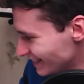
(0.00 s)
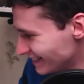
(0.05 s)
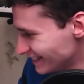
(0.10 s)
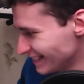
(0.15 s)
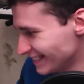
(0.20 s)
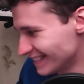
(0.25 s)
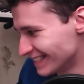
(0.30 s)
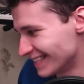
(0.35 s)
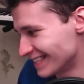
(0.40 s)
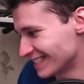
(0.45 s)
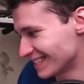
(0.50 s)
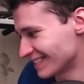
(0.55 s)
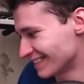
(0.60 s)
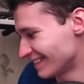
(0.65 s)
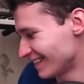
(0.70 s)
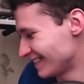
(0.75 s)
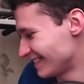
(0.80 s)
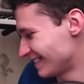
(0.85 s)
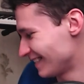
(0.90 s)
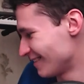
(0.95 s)
jesus
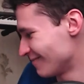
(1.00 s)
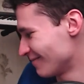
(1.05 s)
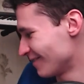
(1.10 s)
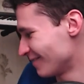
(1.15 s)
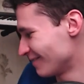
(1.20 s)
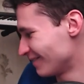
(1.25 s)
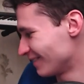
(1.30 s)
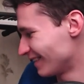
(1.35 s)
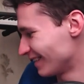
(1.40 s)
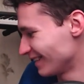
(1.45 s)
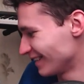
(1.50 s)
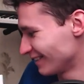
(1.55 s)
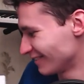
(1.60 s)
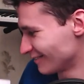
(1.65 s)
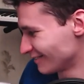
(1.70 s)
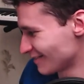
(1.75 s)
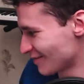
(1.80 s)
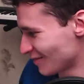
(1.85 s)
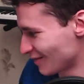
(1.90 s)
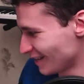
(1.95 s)
christ you may very
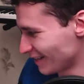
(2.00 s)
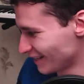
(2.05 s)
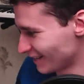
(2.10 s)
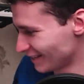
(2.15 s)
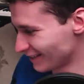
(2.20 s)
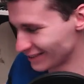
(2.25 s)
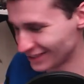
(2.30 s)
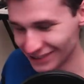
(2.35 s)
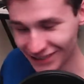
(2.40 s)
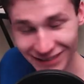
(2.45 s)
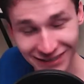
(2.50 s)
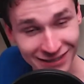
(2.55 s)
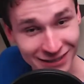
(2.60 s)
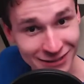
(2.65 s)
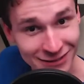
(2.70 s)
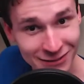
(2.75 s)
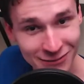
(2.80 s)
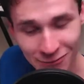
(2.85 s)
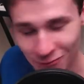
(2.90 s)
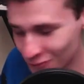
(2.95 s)
now thinking
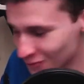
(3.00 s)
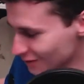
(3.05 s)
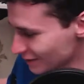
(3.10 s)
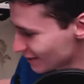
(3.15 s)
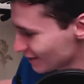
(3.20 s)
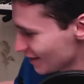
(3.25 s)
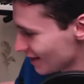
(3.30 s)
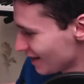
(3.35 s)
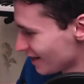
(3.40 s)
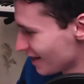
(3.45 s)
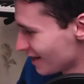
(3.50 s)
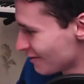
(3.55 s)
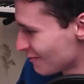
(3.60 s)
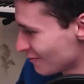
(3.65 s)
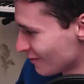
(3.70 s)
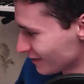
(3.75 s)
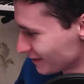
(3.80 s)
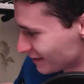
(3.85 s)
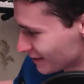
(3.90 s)
jesus what what